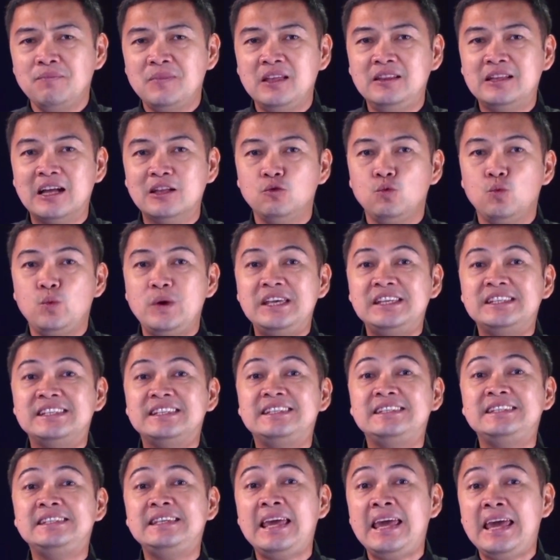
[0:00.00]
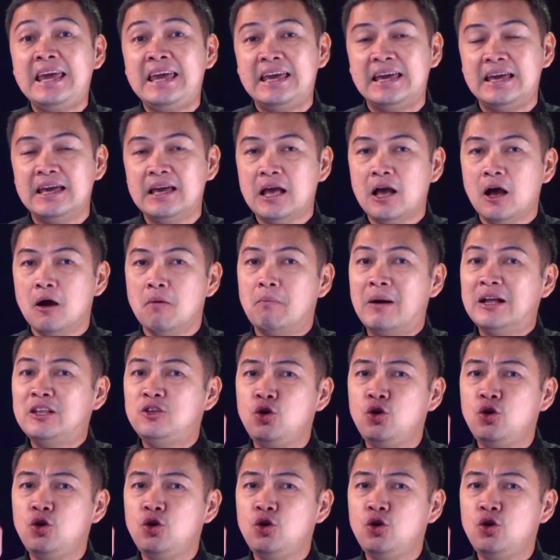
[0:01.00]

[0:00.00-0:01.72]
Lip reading: as something that we see,